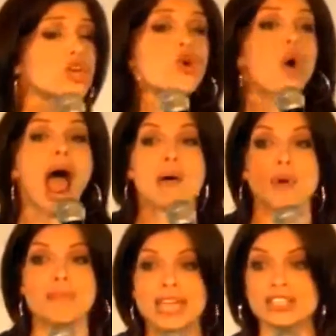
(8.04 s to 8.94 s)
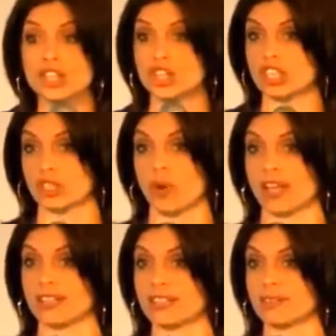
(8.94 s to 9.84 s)
knew how amazing Jesus
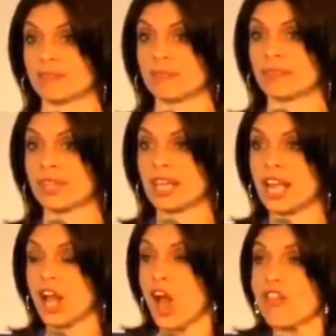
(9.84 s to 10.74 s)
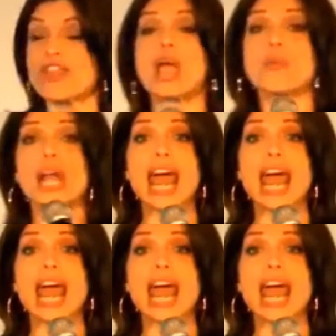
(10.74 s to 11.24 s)
was. They were